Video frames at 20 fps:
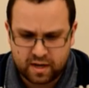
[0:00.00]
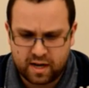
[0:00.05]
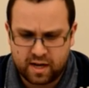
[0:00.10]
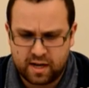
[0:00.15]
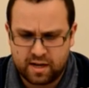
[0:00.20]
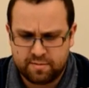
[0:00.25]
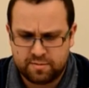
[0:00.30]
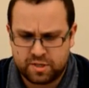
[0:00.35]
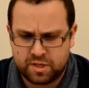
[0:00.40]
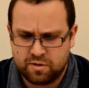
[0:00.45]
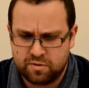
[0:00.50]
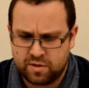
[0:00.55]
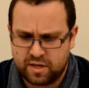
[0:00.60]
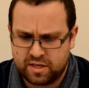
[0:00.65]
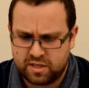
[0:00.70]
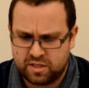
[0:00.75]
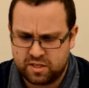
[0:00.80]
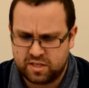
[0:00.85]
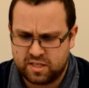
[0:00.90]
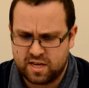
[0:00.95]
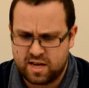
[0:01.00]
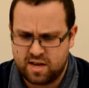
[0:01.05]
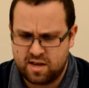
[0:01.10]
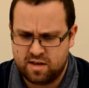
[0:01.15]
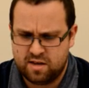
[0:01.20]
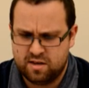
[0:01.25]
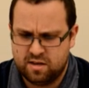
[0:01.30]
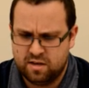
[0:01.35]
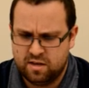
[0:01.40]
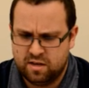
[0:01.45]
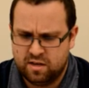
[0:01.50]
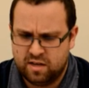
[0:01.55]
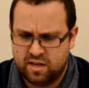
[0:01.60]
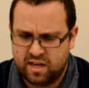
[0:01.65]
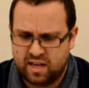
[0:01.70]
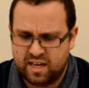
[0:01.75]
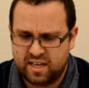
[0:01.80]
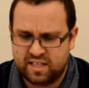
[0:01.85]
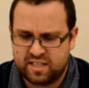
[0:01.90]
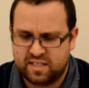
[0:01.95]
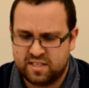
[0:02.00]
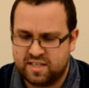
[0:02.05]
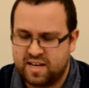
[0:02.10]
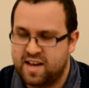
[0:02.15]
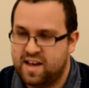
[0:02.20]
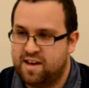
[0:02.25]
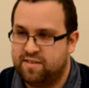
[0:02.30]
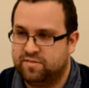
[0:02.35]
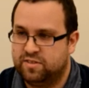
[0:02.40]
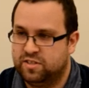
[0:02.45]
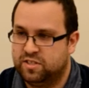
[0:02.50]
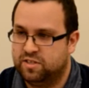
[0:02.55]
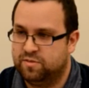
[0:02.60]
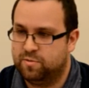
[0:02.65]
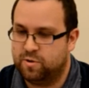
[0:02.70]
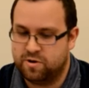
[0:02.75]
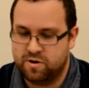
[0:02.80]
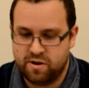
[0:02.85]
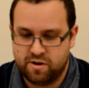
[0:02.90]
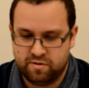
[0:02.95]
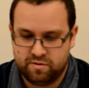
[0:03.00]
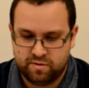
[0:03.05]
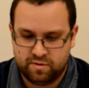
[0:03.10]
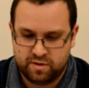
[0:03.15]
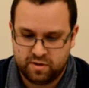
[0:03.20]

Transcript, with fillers: Um, so let's just say is today after tomorrow.